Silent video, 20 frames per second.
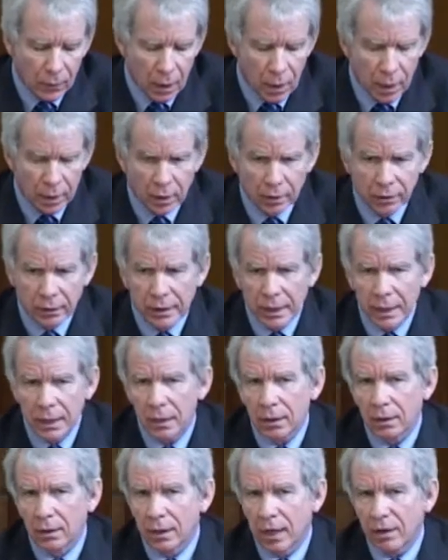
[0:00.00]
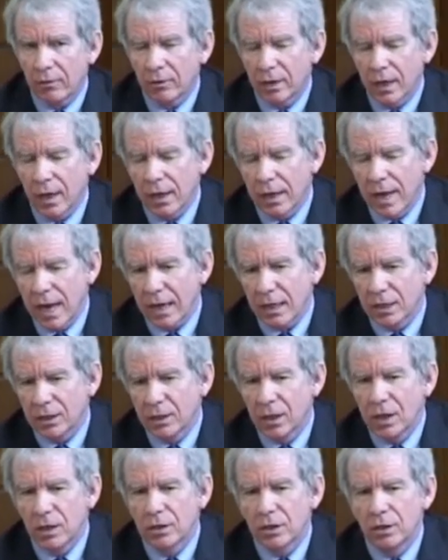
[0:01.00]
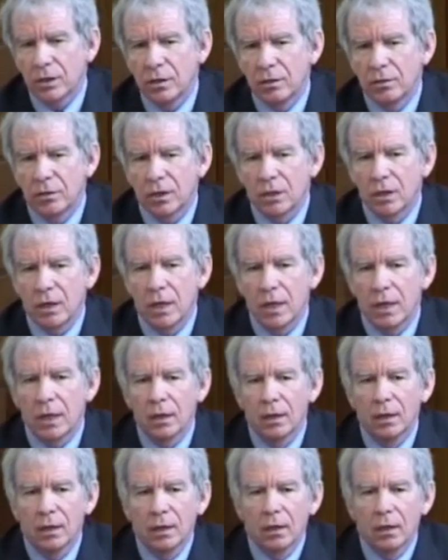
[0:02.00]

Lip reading: And on the left-hand axis, you see